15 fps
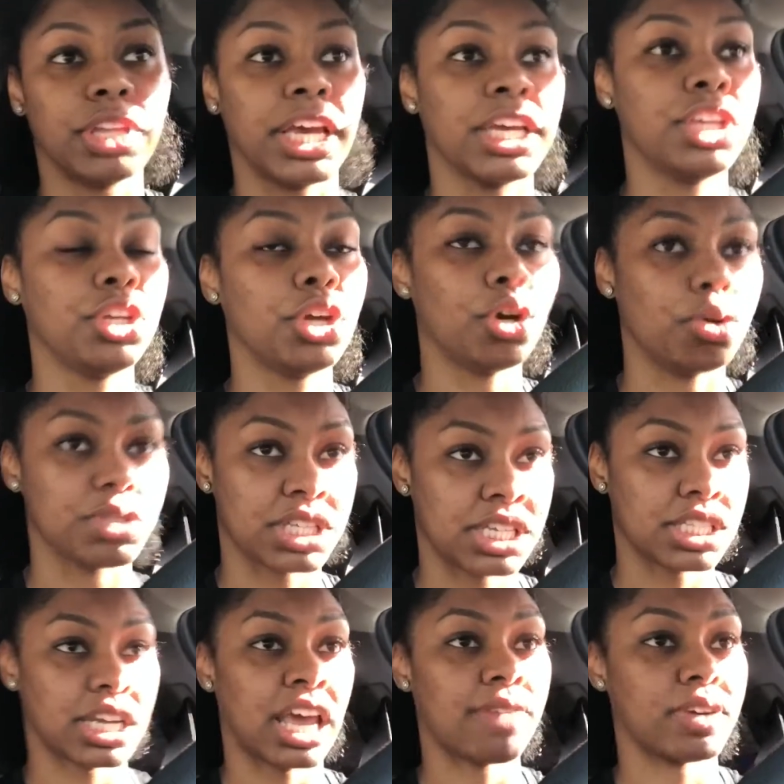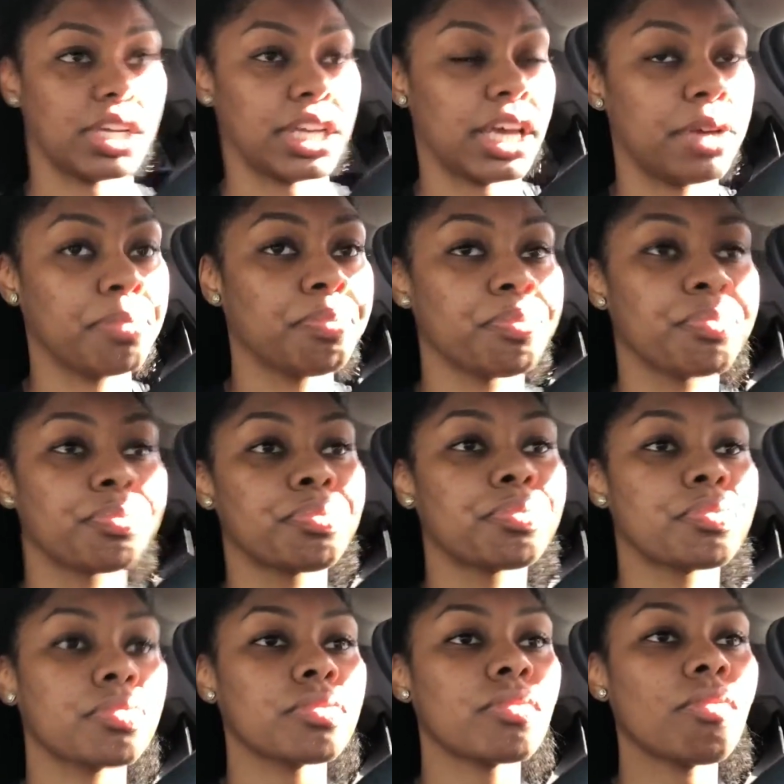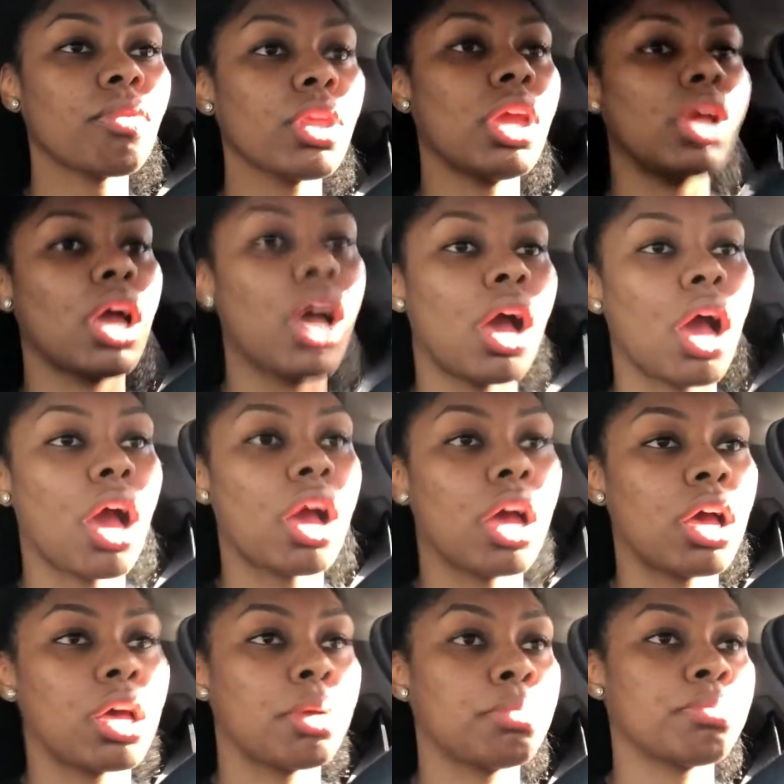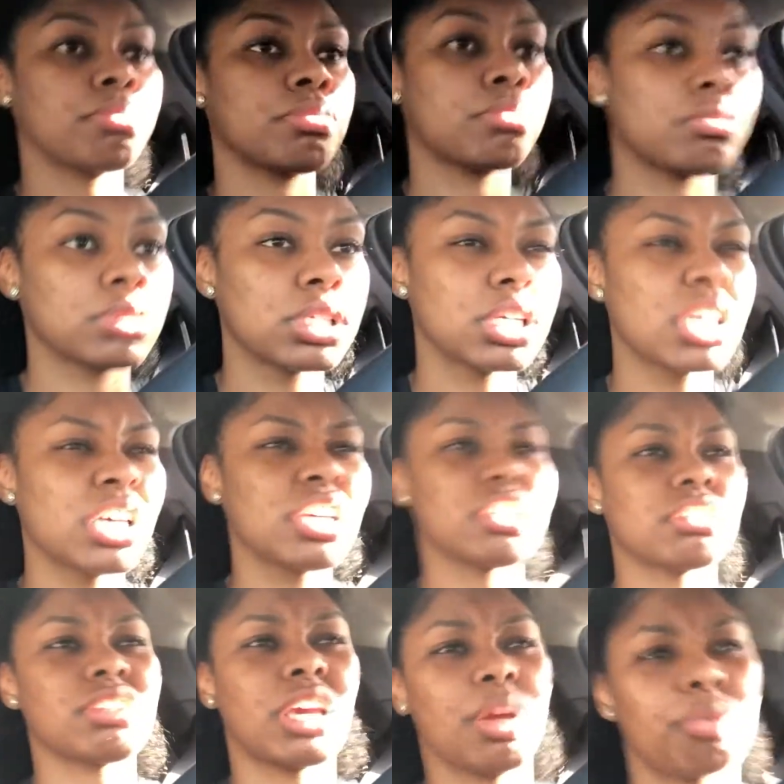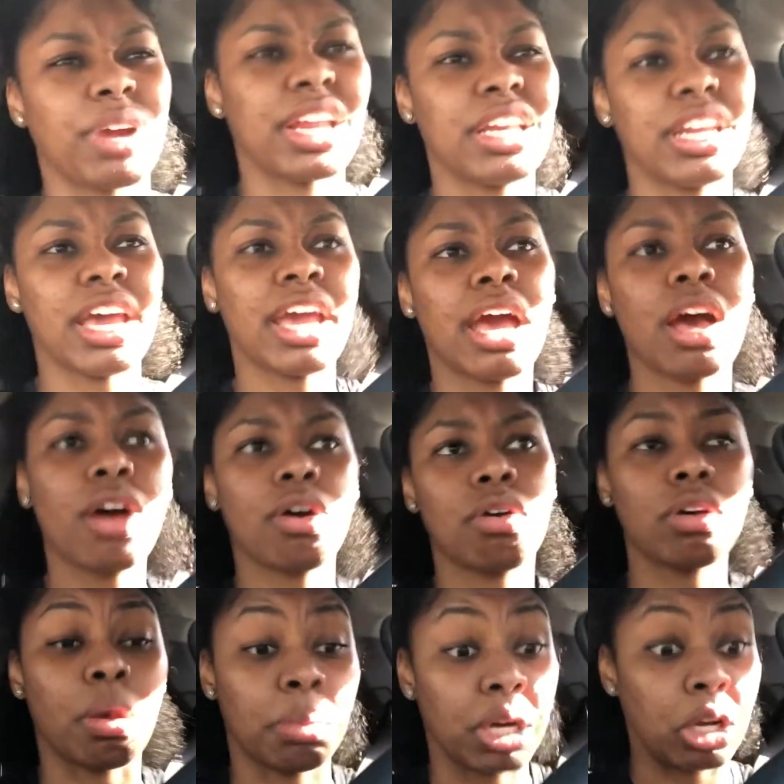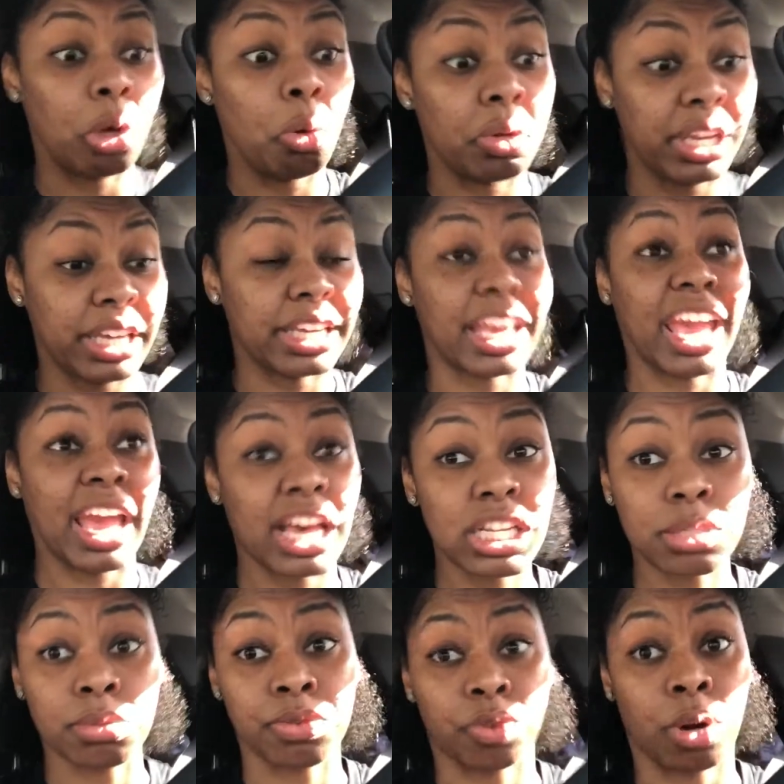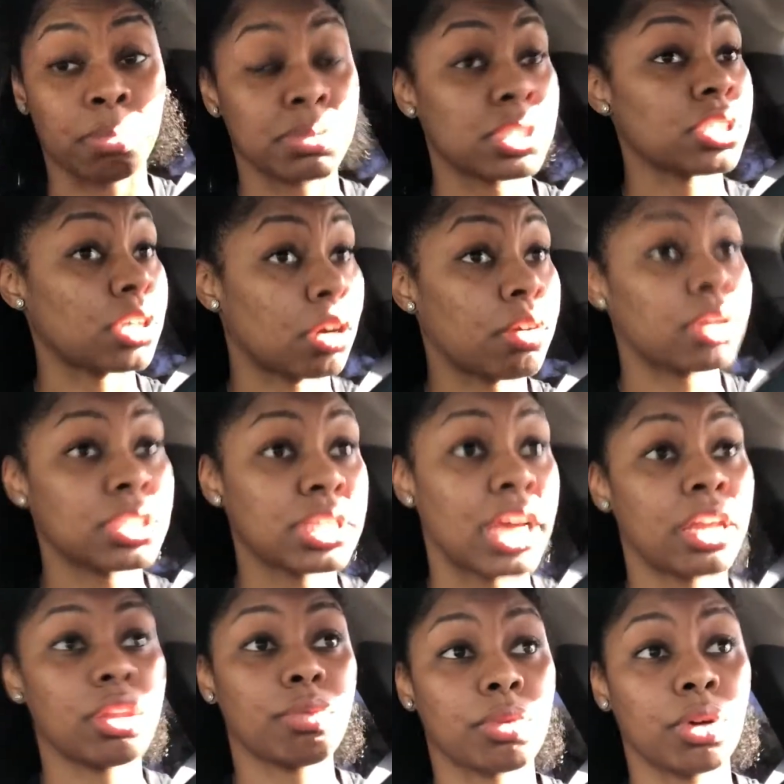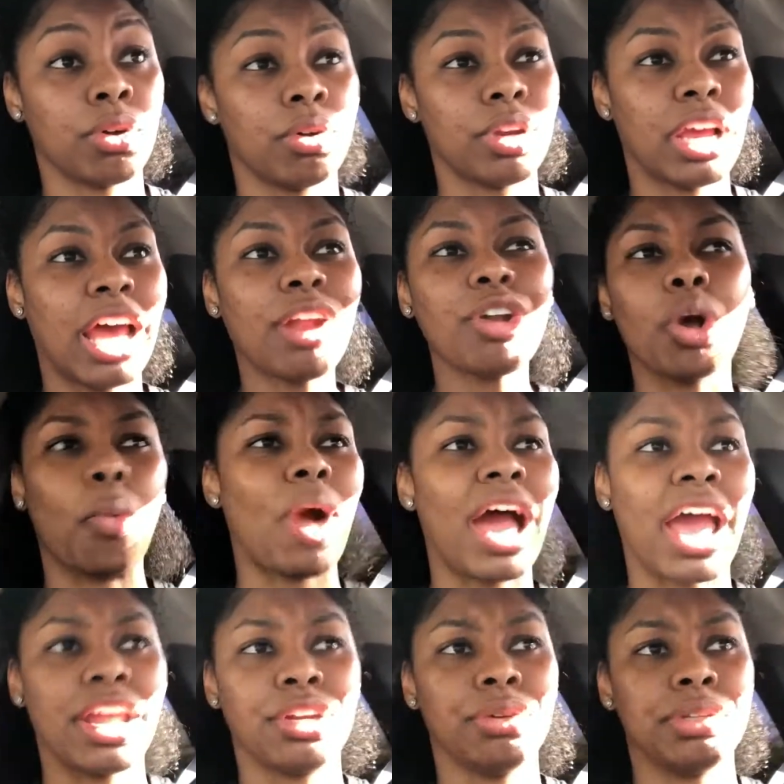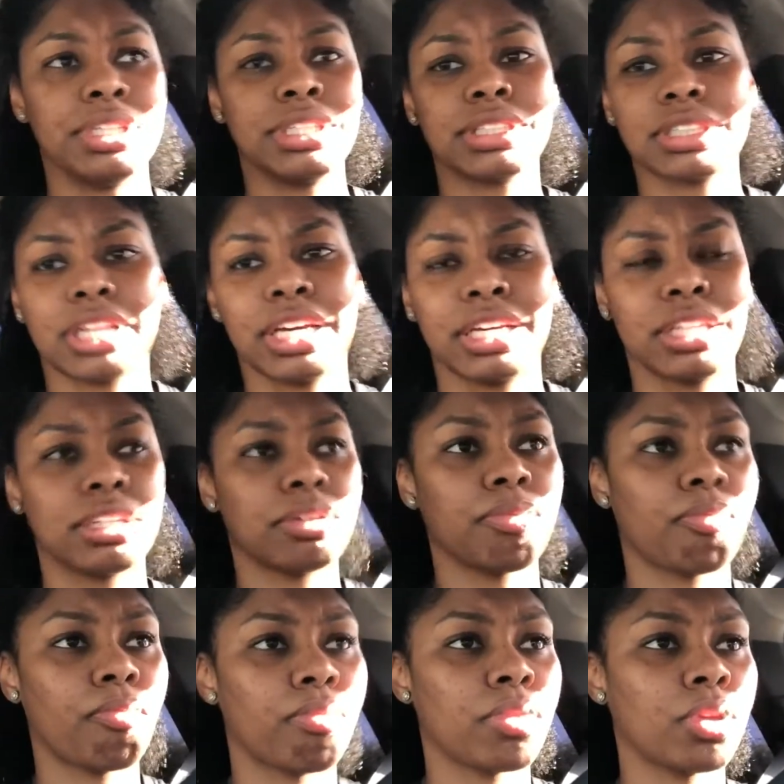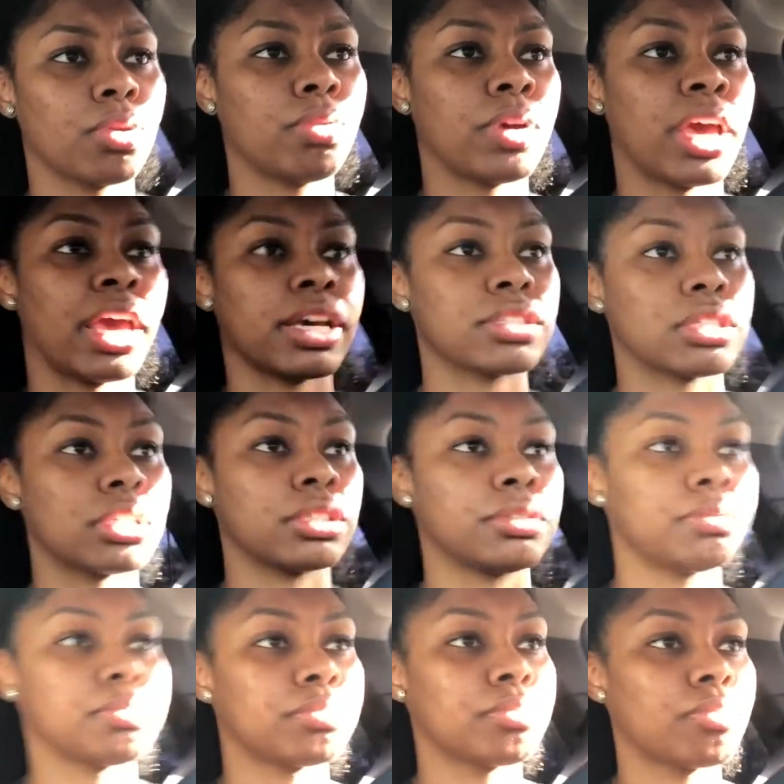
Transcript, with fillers: that he knows and he's gonna have a good day um so yeah, right now I'm gonna go get gas before I'm stuck on the side of the road. I don't know why I do this. Like, oh, an accident.